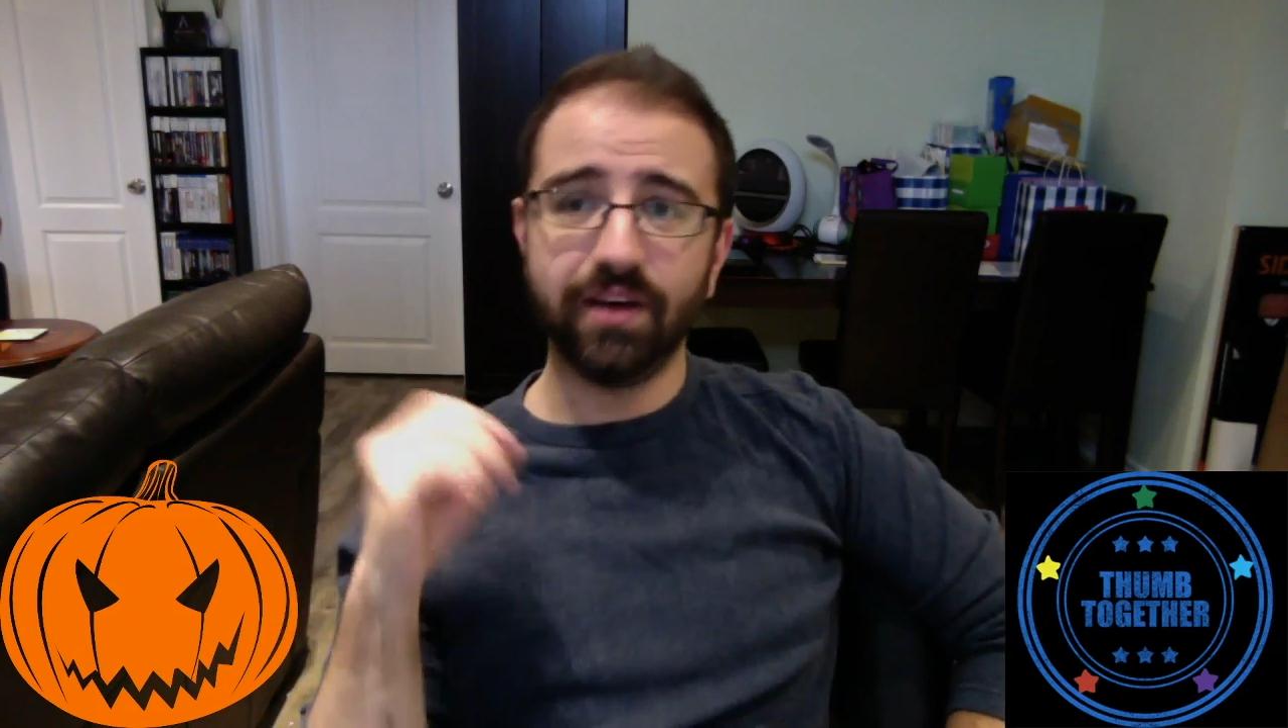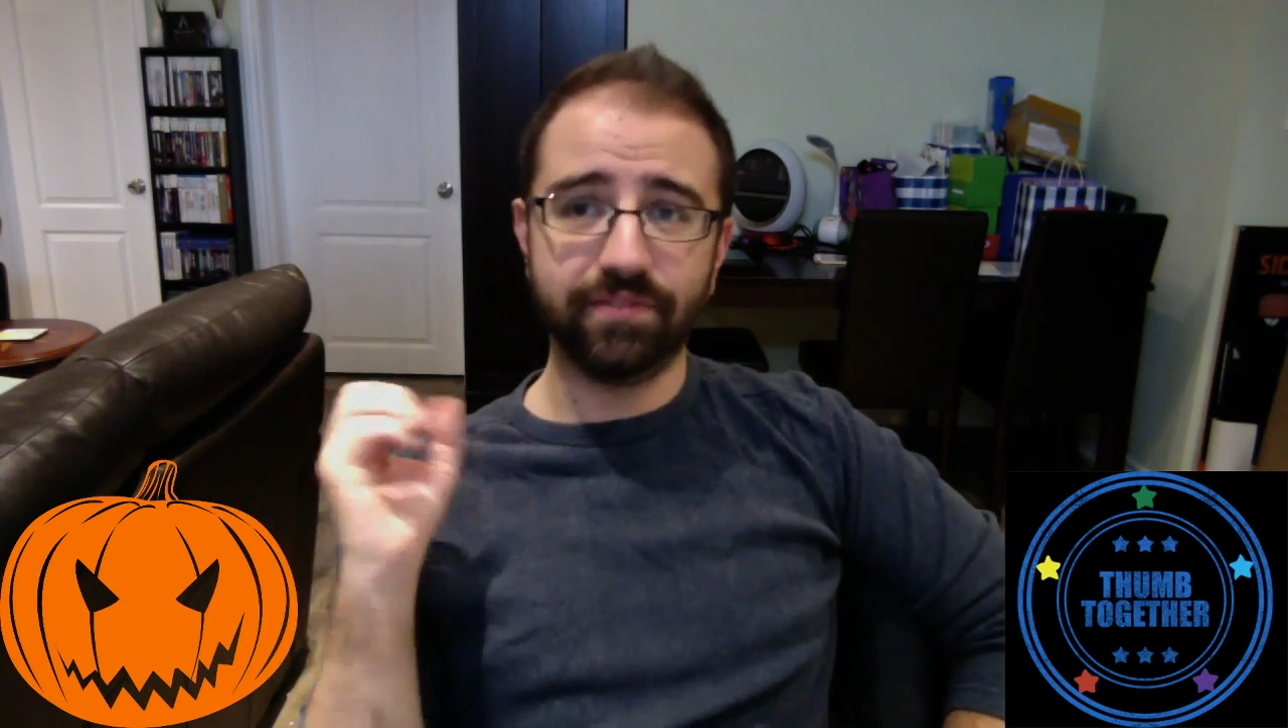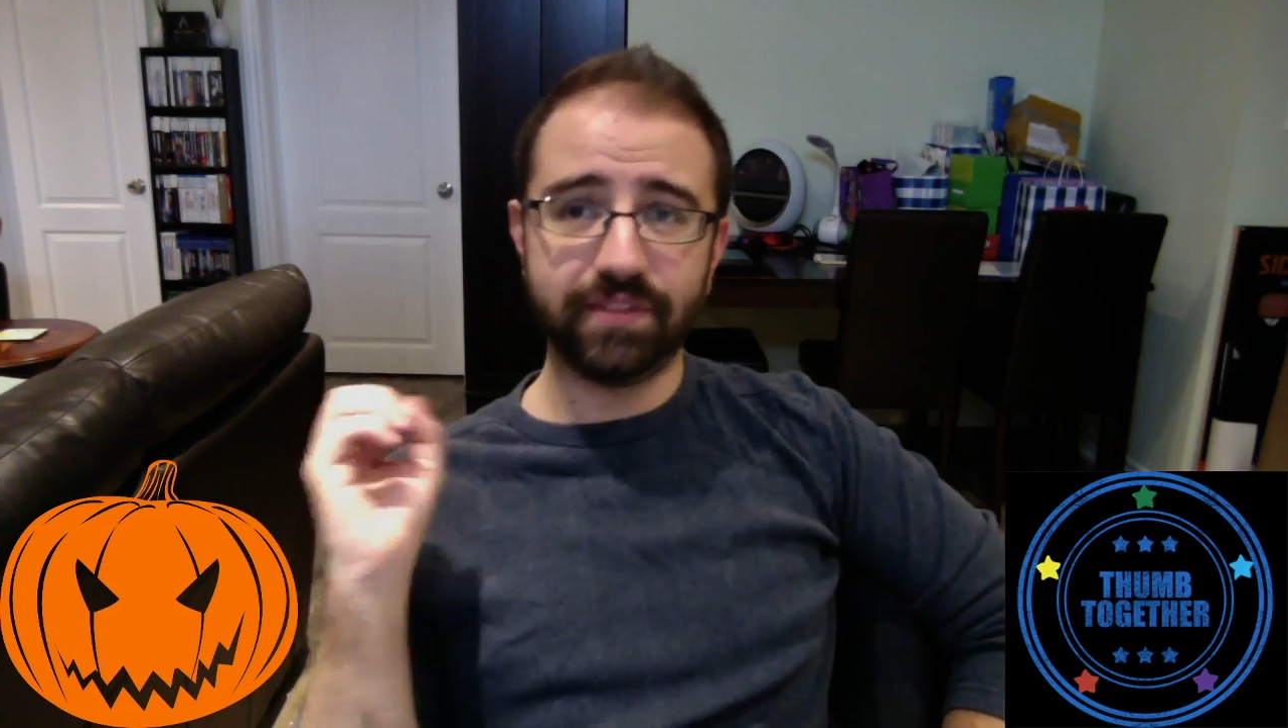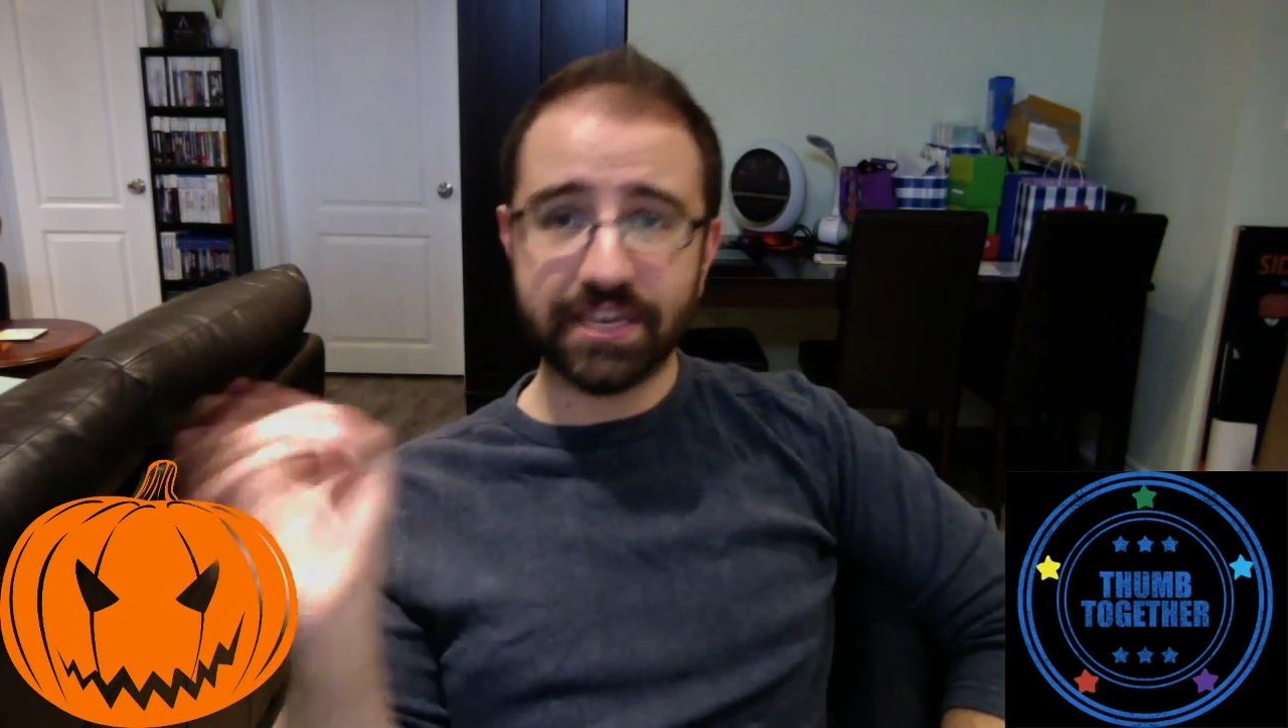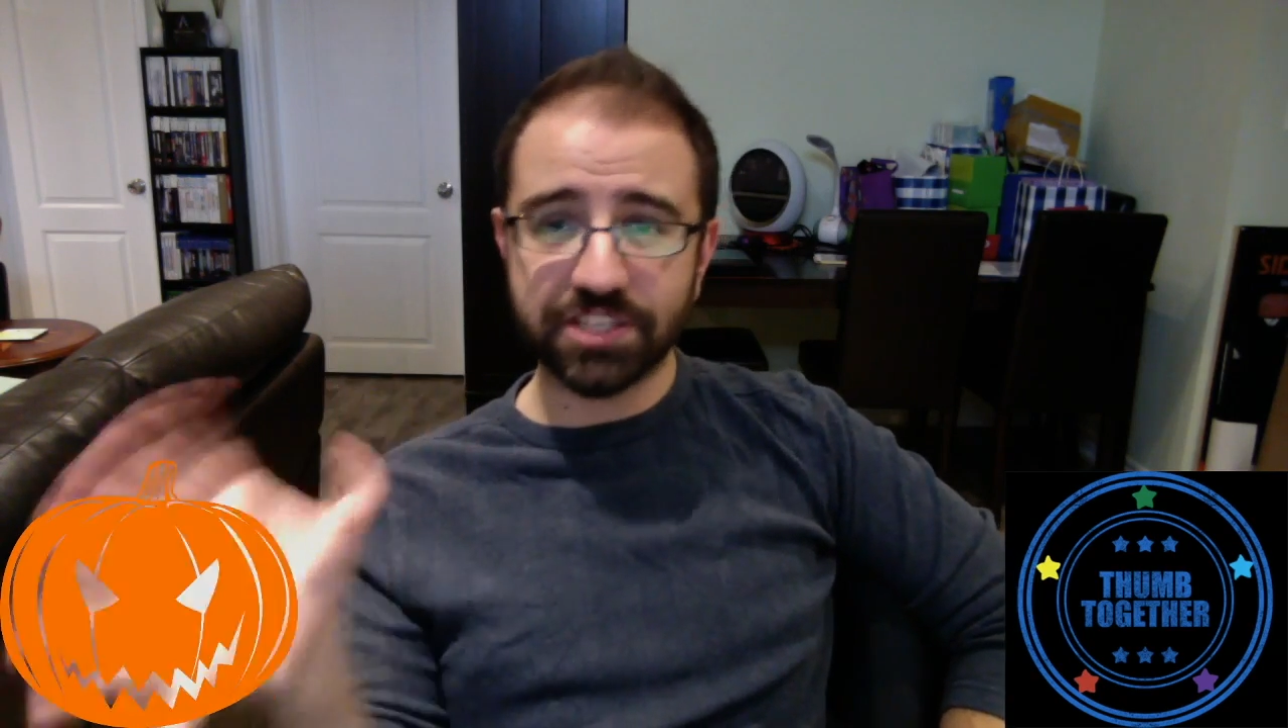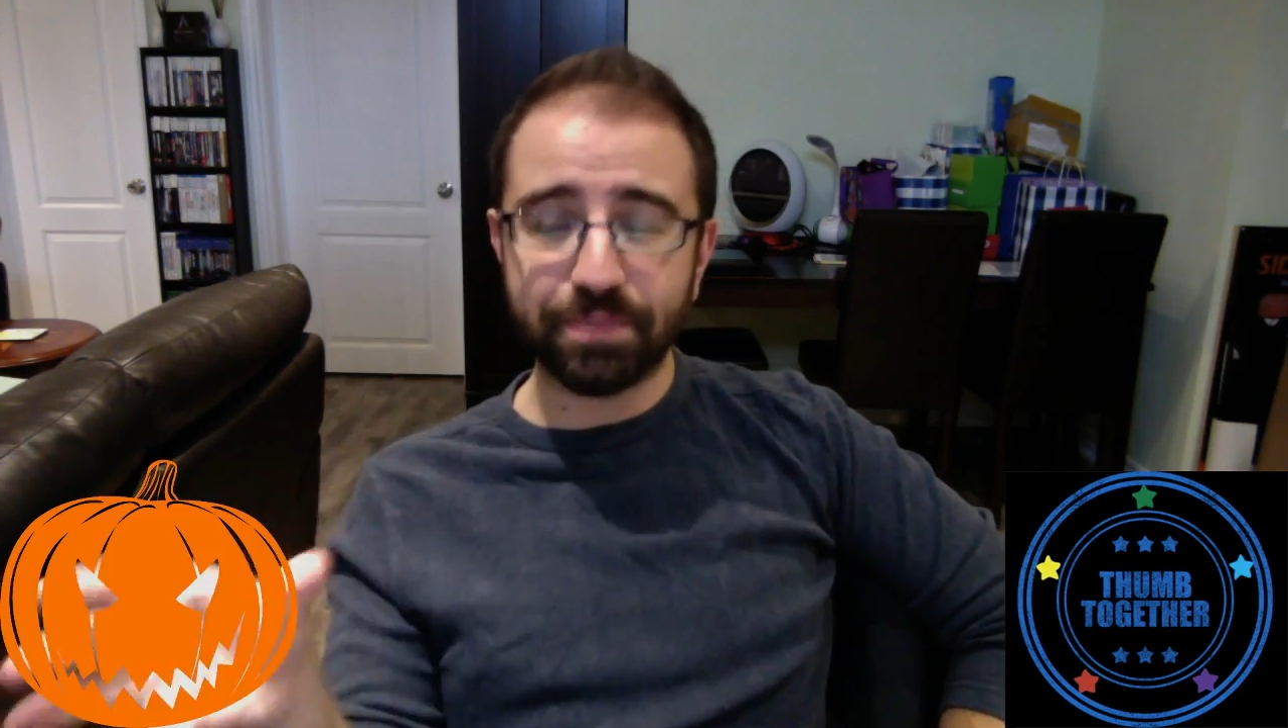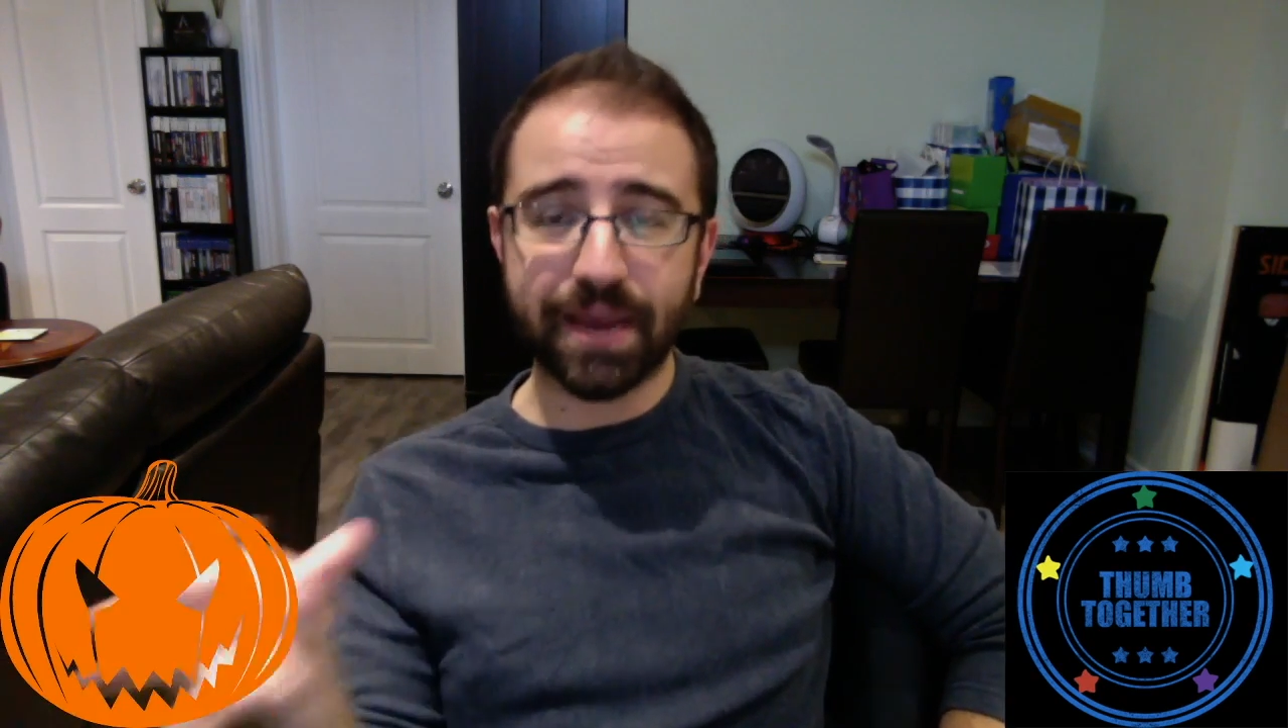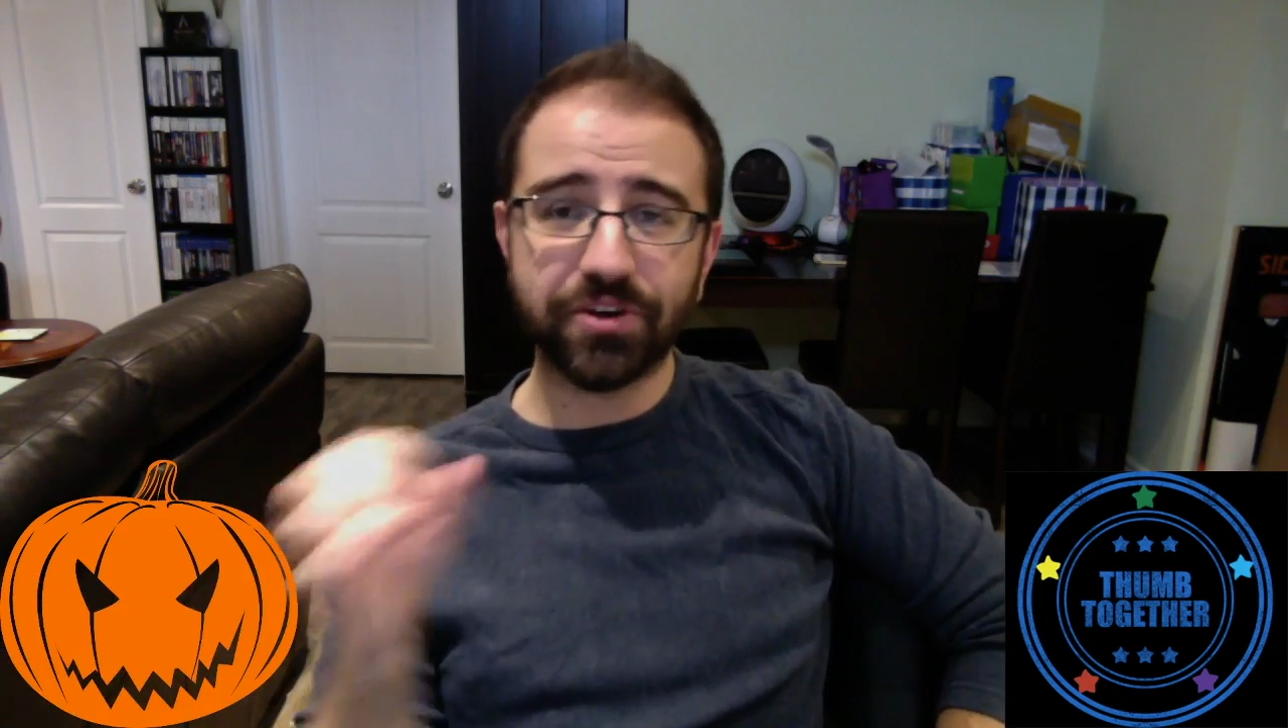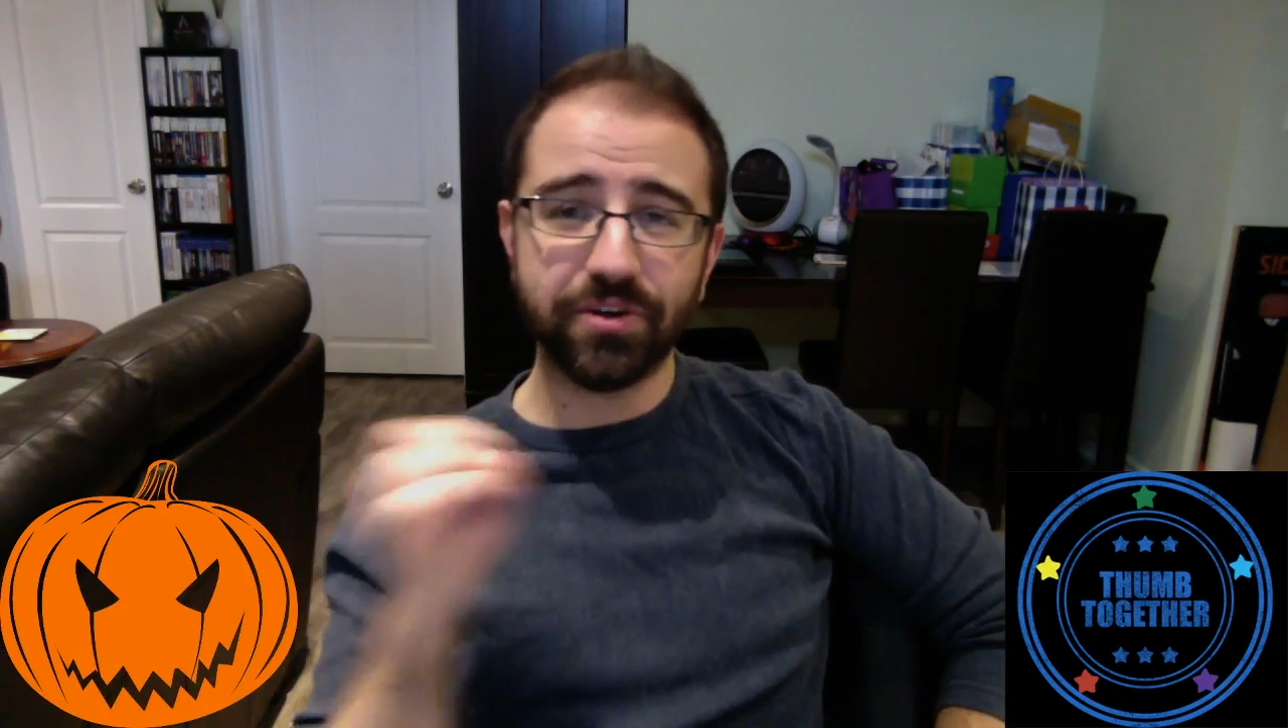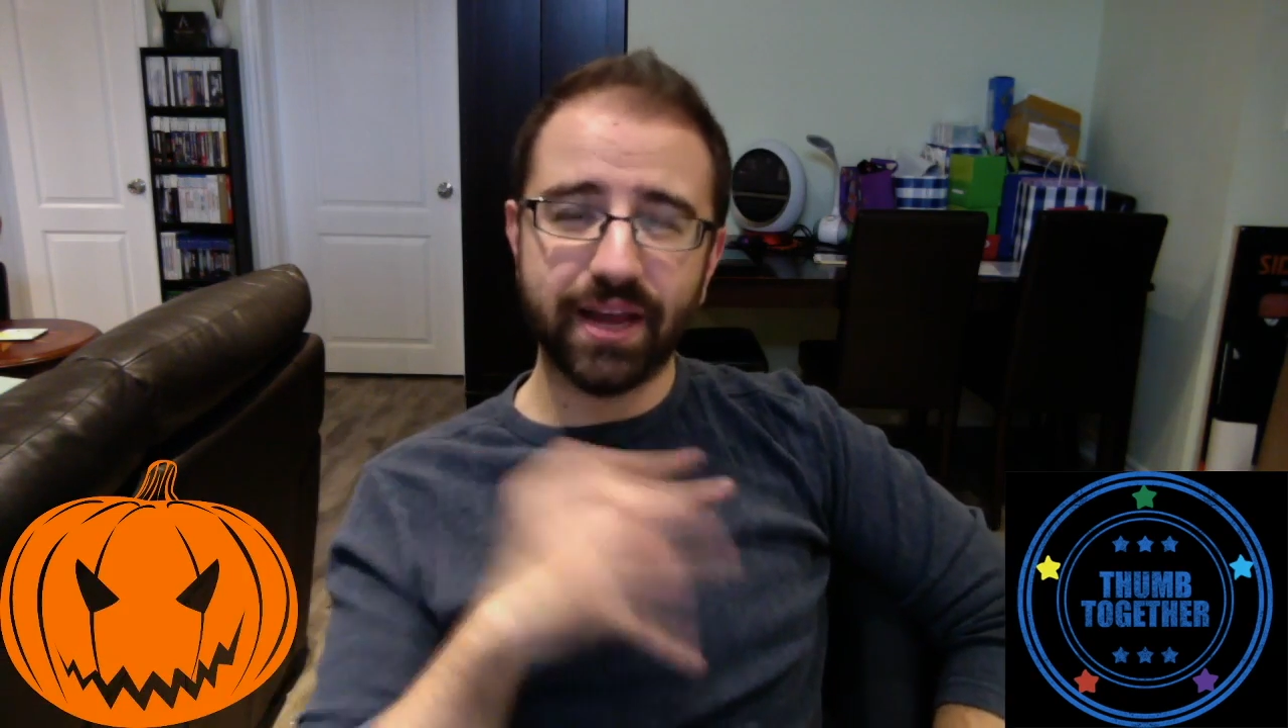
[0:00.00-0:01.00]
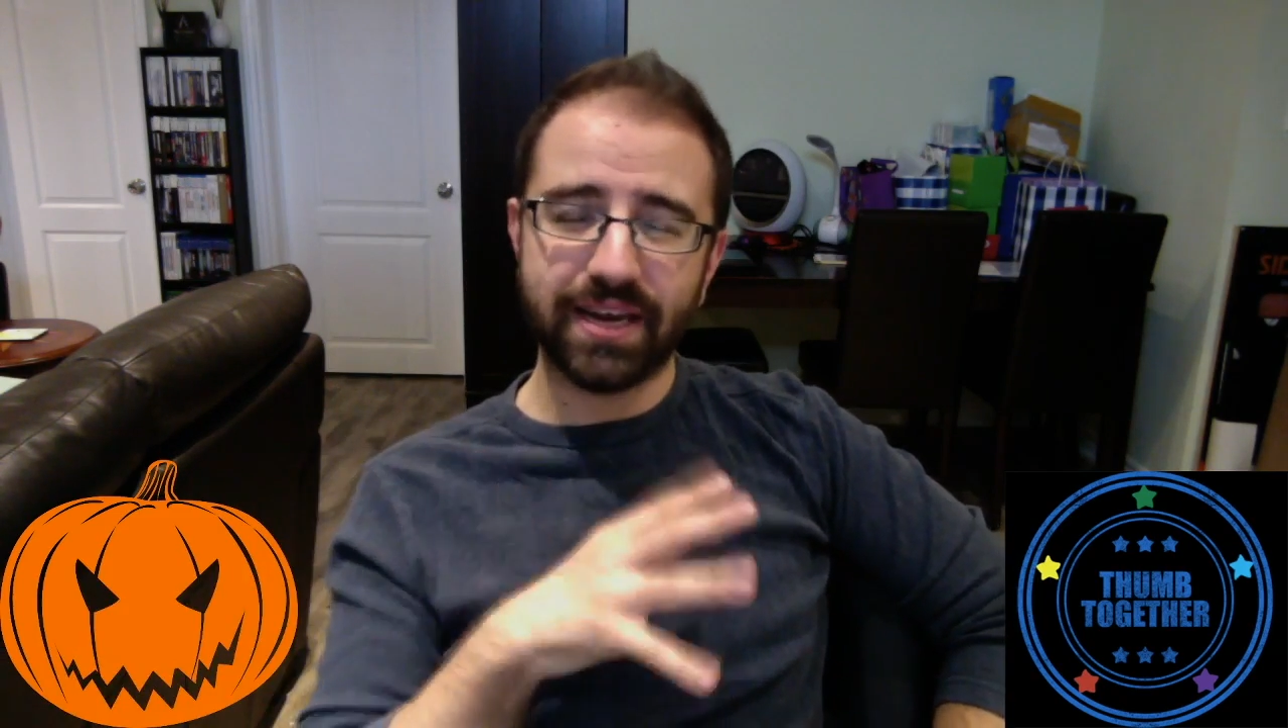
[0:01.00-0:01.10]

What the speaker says: of the inspector